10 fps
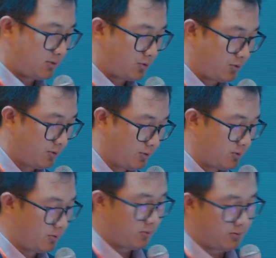
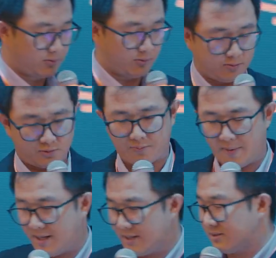to
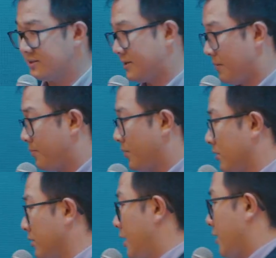make it
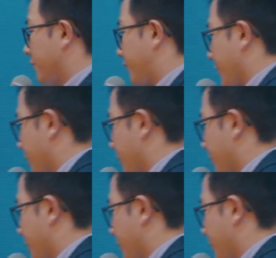simple for